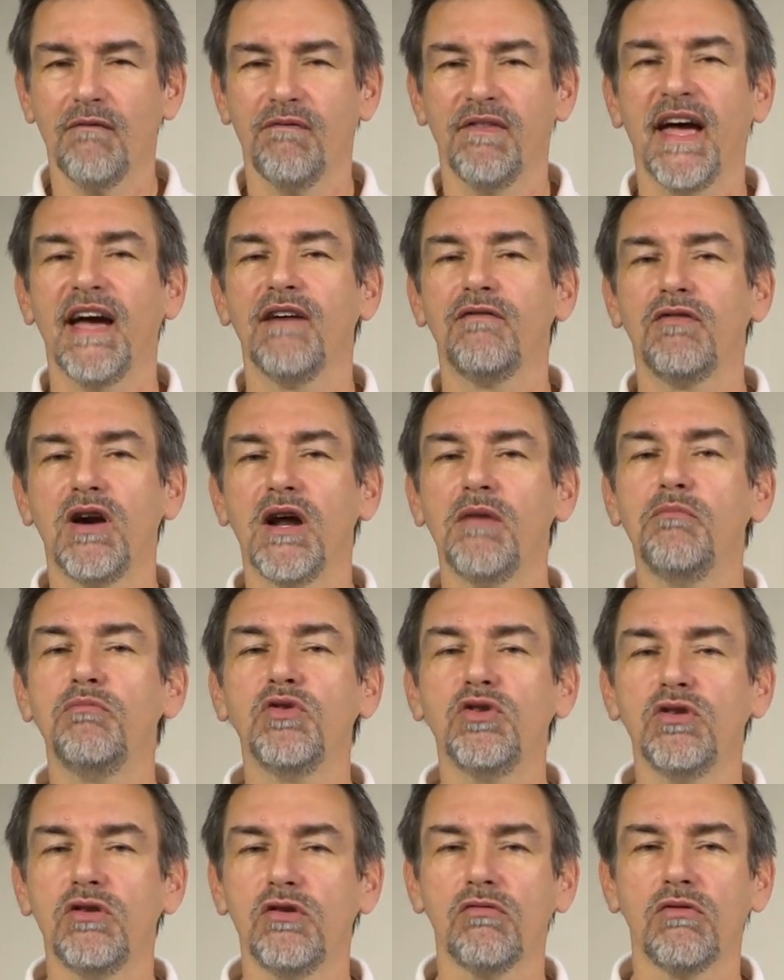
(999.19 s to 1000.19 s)
They have a
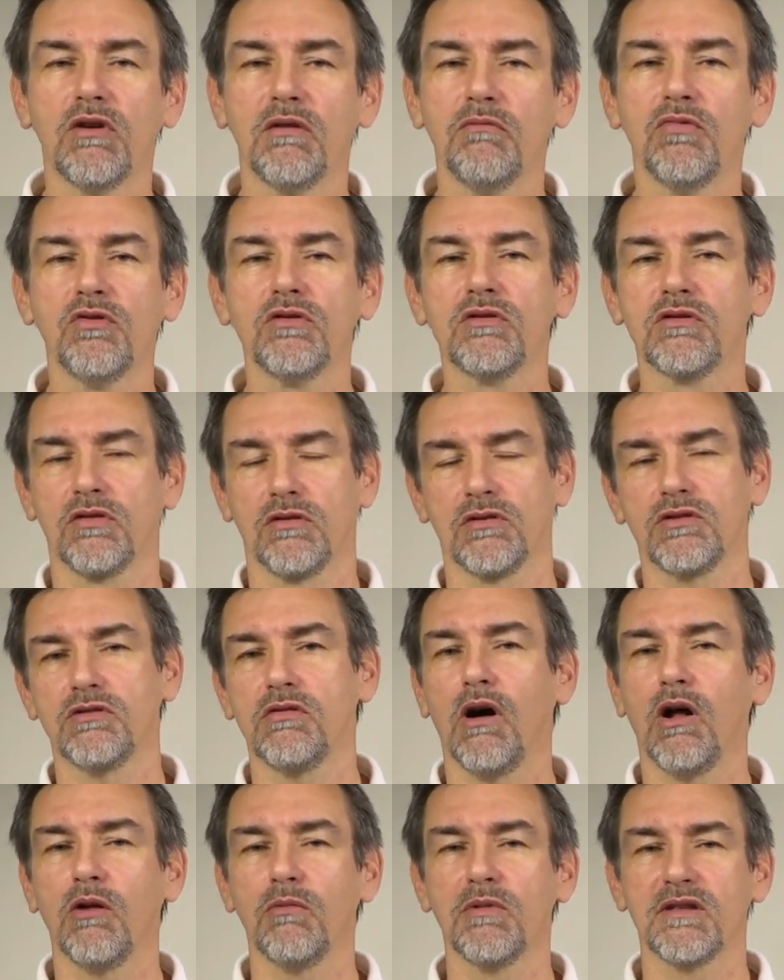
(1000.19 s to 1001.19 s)
new remote
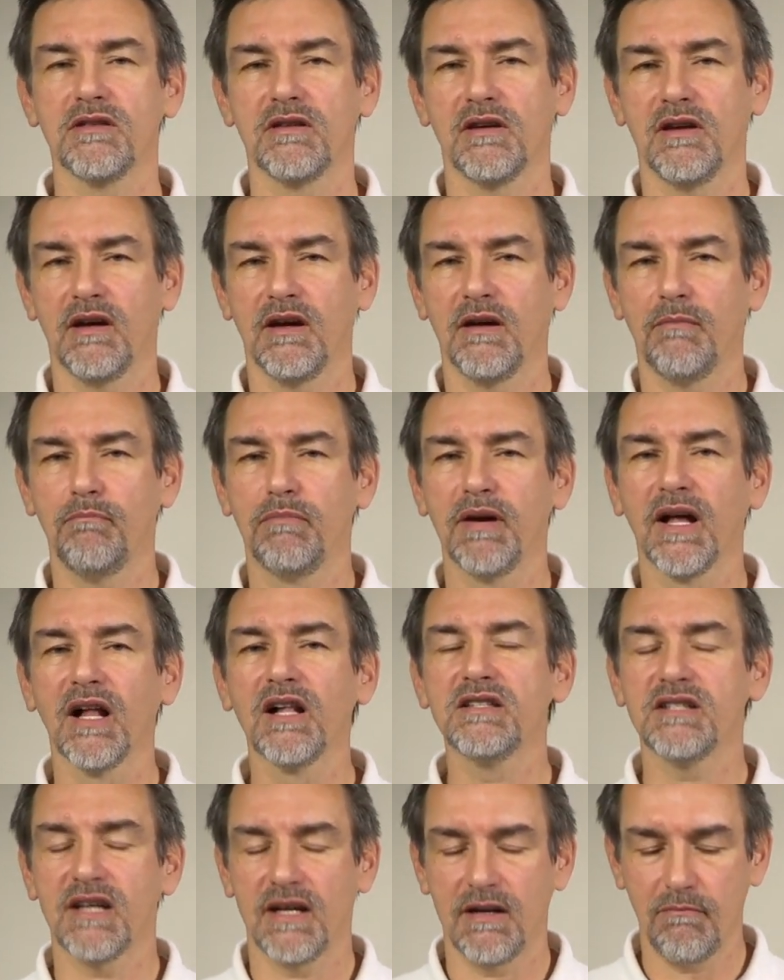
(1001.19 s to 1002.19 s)
control with a
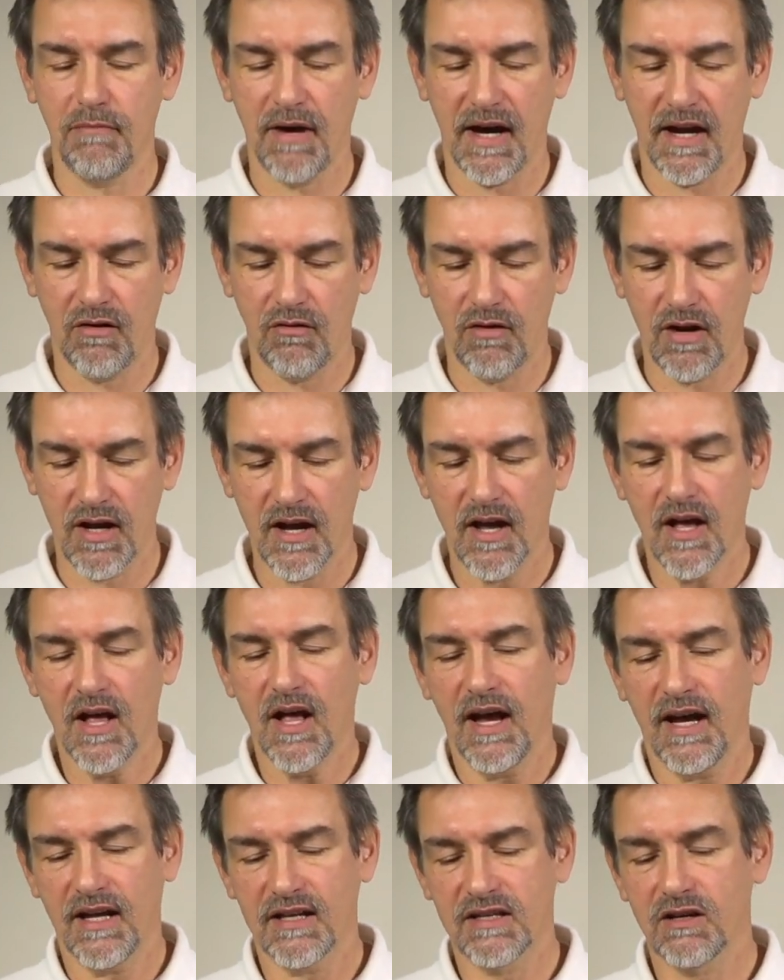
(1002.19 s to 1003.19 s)
built-in battery,
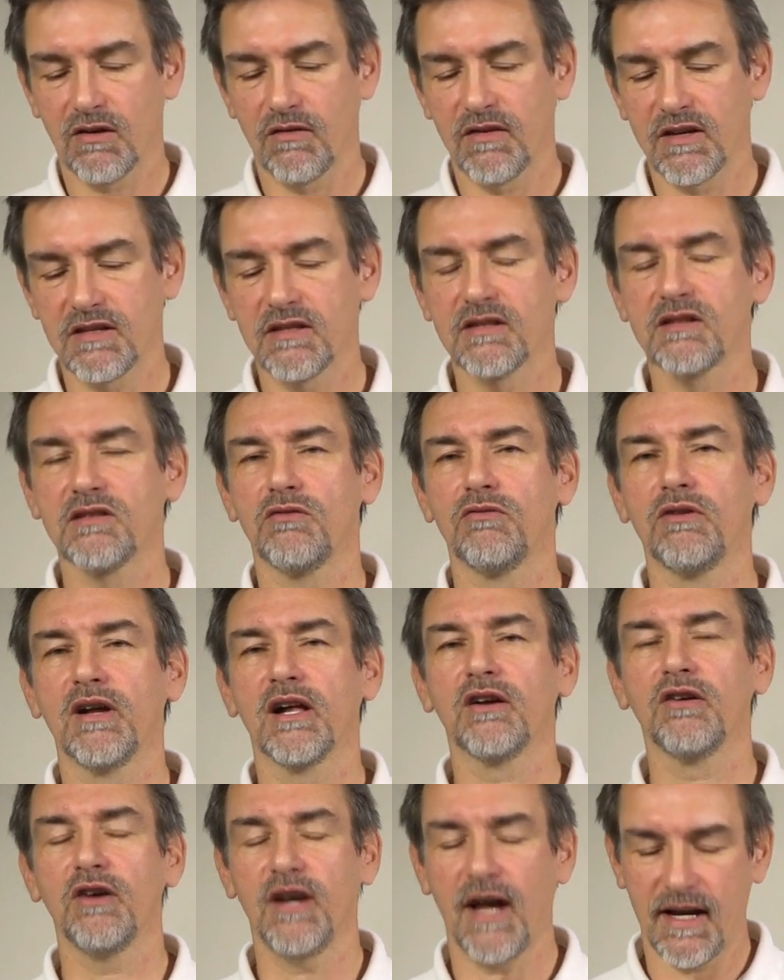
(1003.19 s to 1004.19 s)
and so this is a
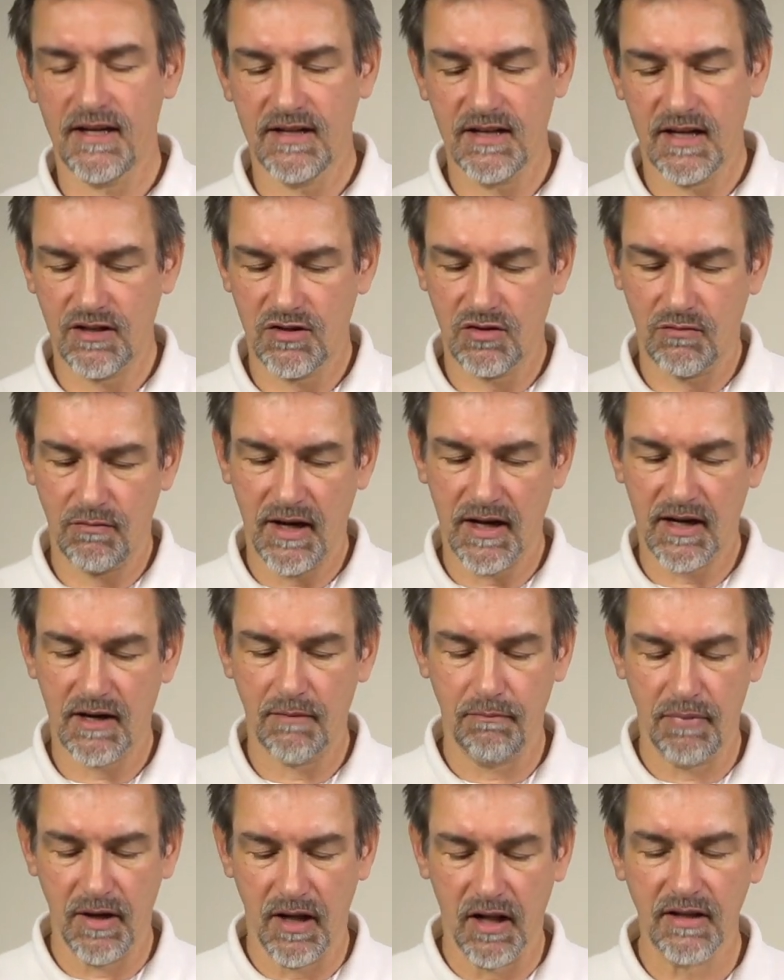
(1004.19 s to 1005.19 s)
real good idea to make a
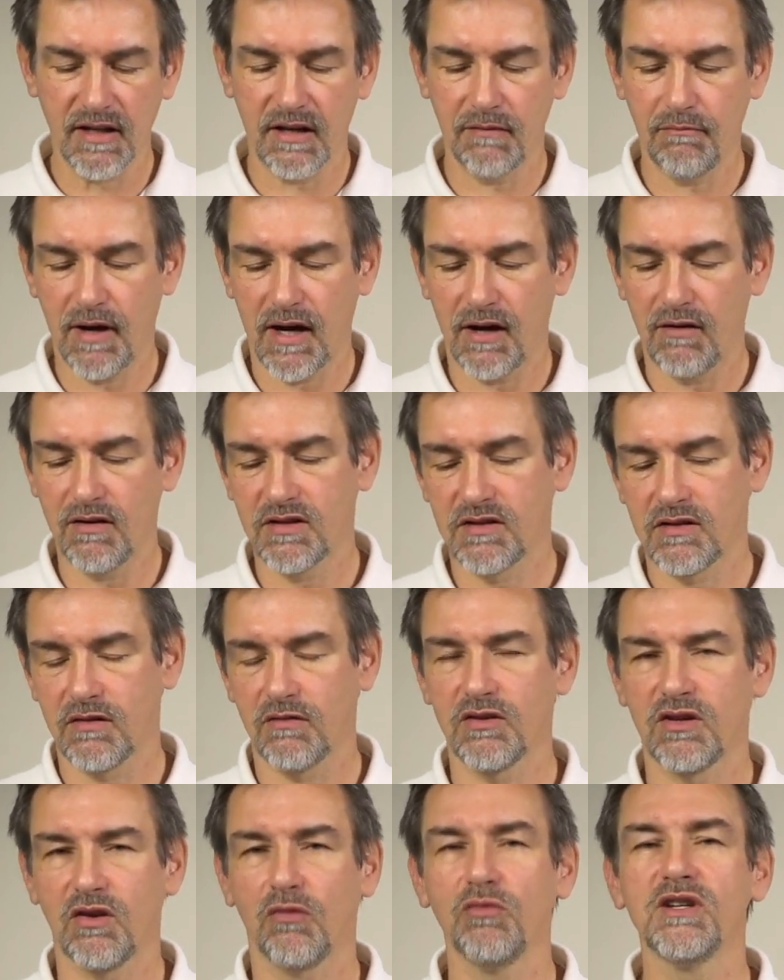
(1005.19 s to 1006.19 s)
built-in battery, so
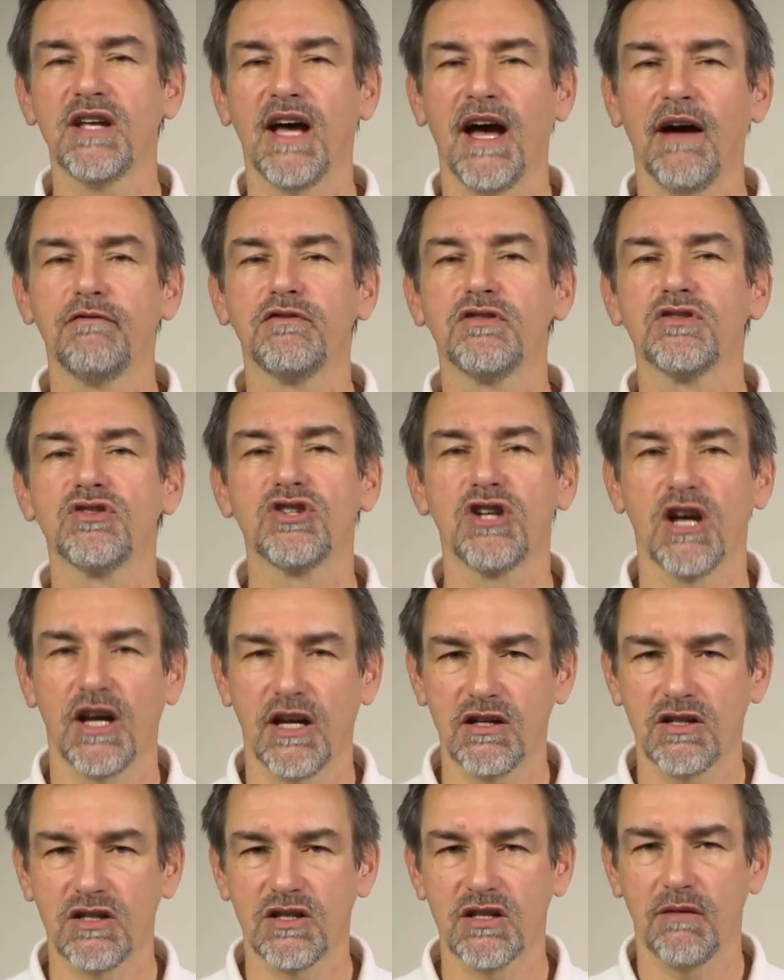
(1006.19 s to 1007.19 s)
you don't have to
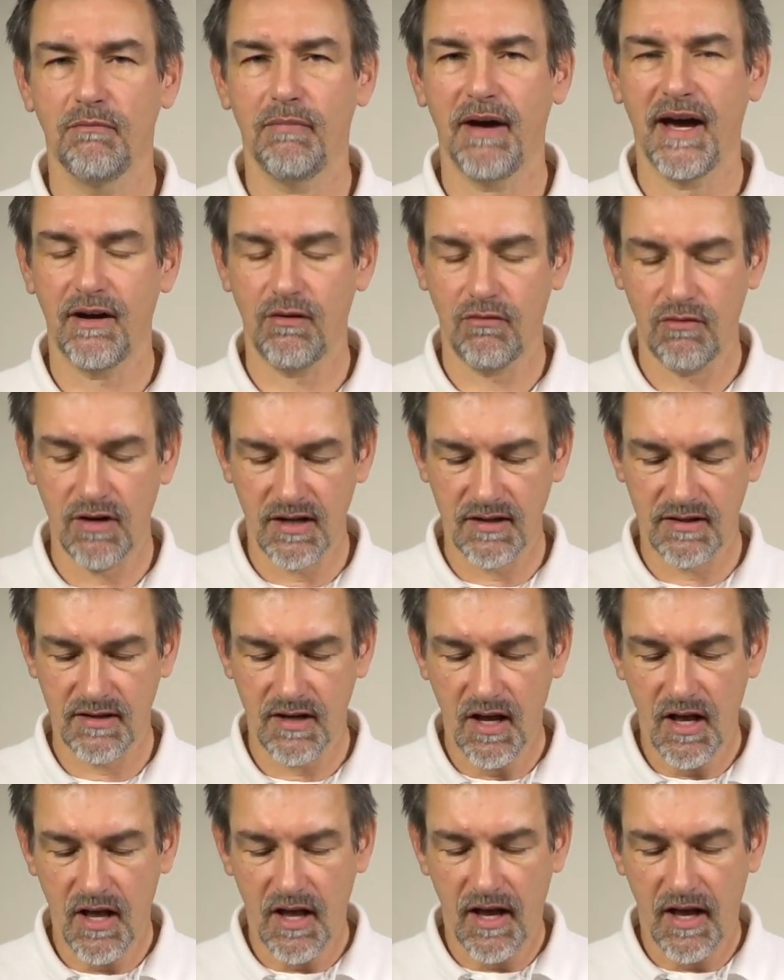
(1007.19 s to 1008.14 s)
change the batteries,